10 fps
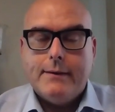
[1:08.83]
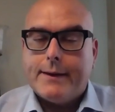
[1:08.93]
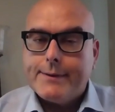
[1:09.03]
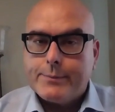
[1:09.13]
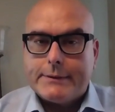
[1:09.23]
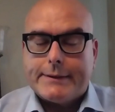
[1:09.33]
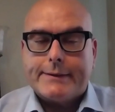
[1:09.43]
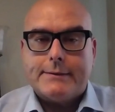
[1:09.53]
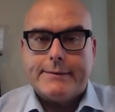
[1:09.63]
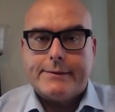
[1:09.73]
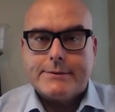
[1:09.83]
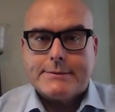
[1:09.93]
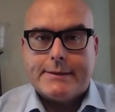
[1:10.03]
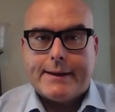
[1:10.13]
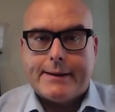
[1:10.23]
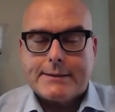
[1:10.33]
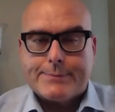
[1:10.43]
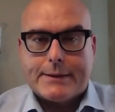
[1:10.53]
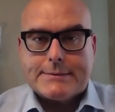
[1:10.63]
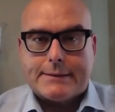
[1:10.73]
other political leaders today
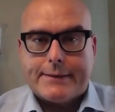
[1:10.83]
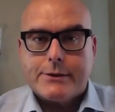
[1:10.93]
expressing